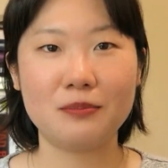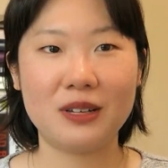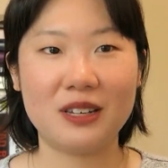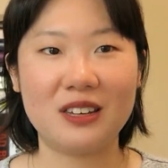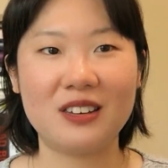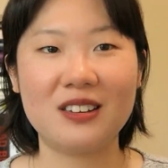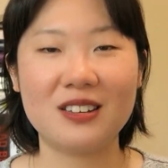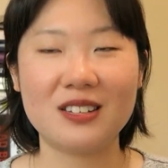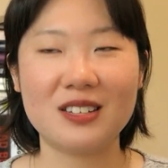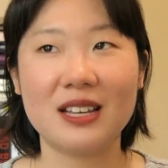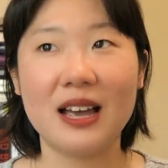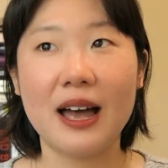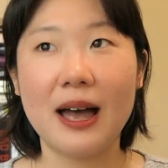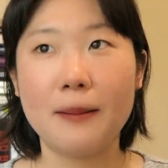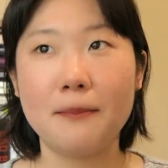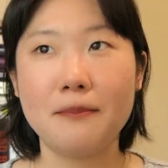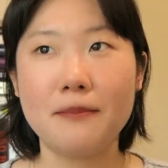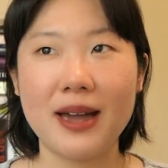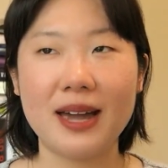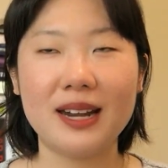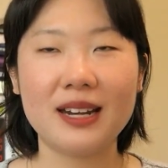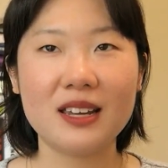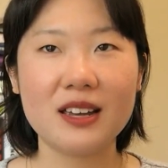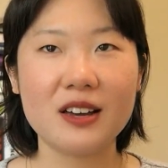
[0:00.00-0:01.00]
because
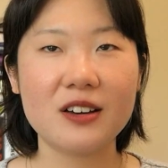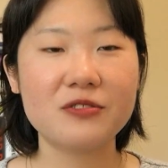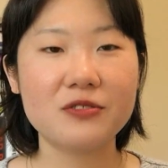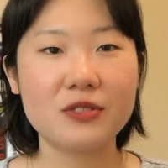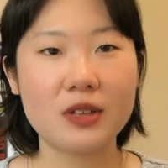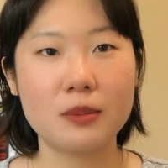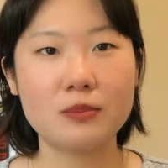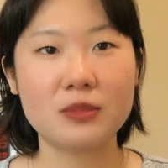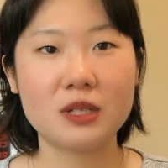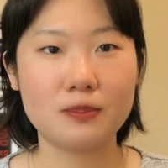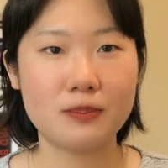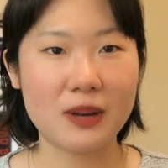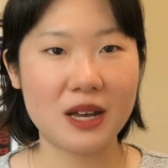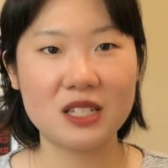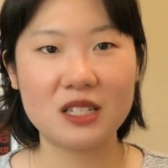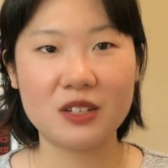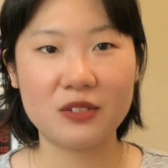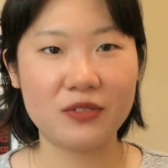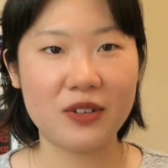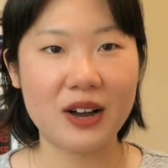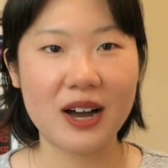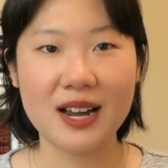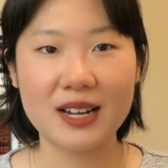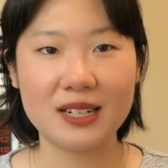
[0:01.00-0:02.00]
many of them
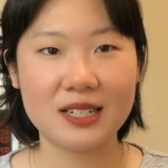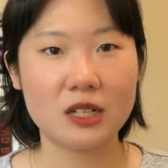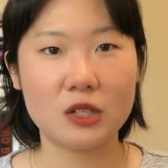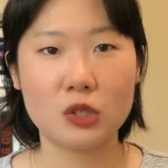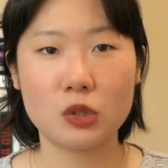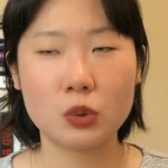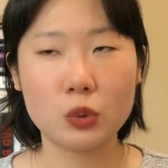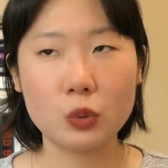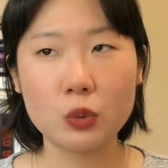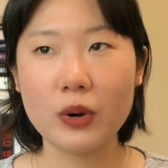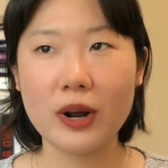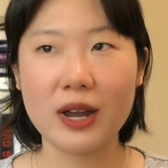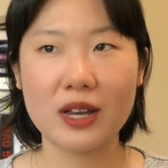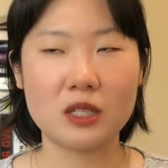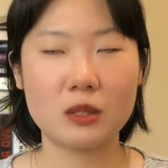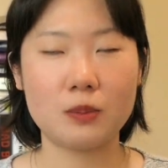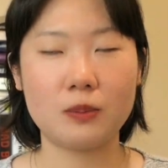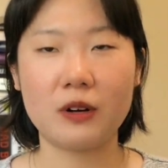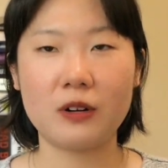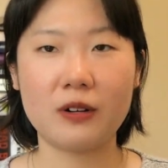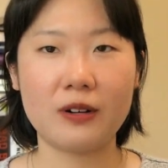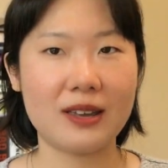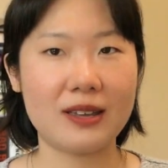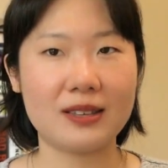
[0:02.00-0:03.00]
specified school
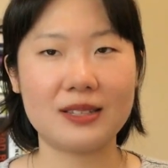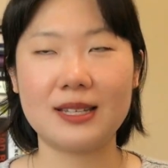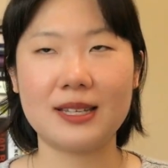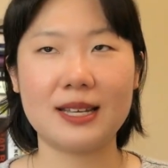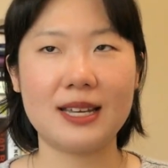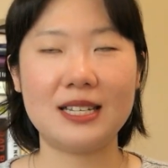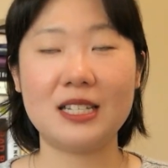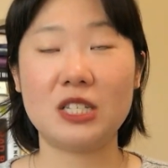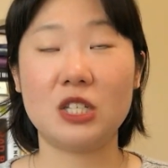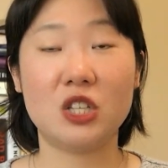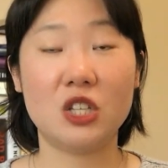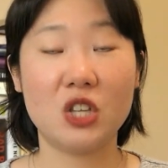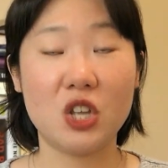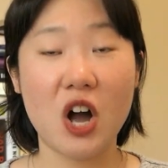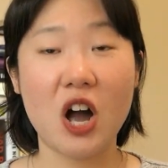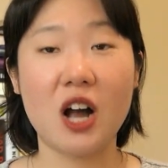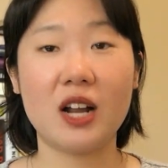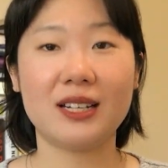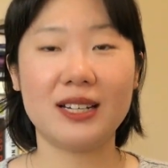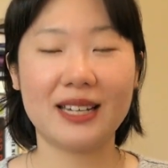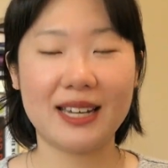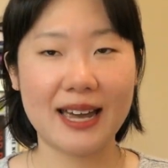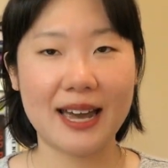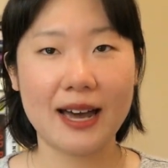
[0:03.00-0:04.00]
experience is
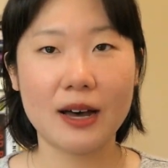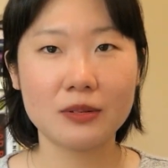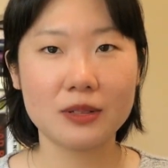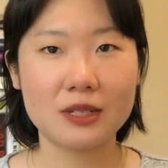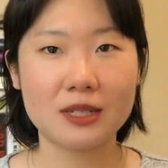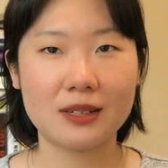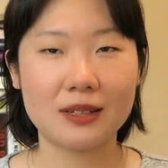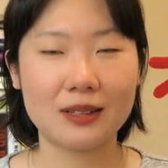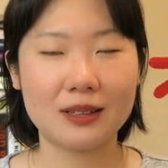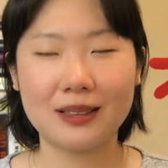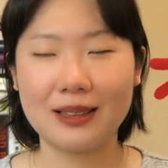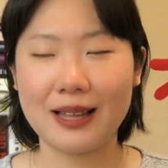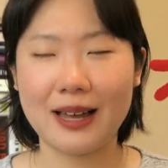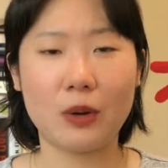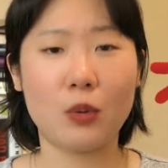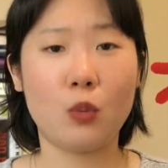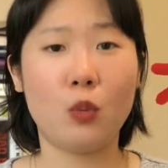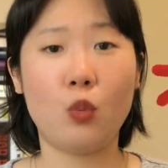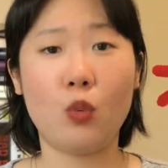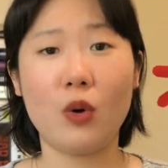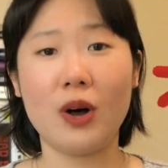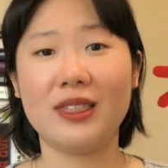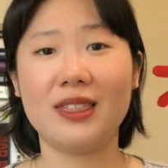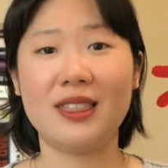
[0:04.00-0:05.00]
not counted. Like,
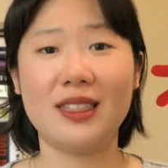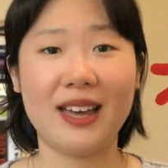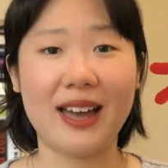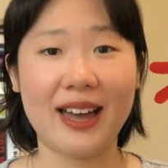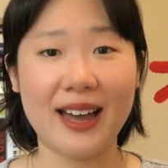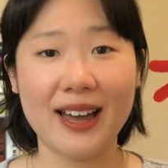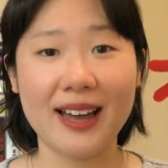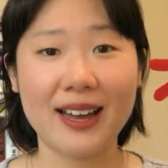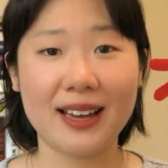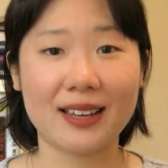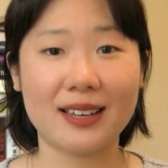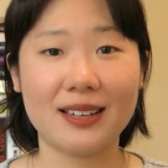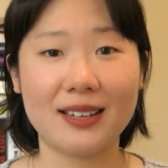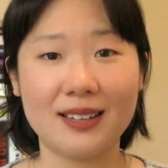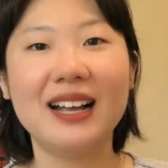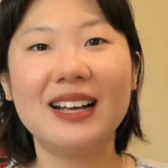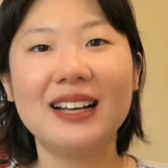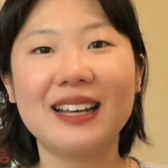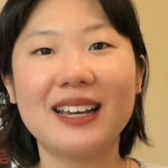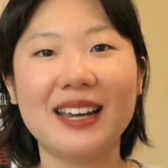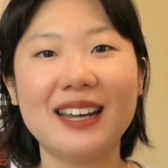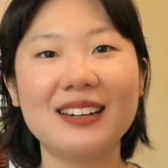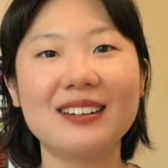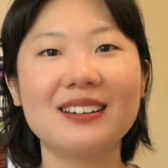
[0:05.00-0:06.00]
what the heck?
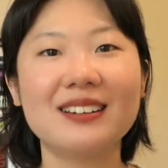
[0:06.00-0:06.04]
In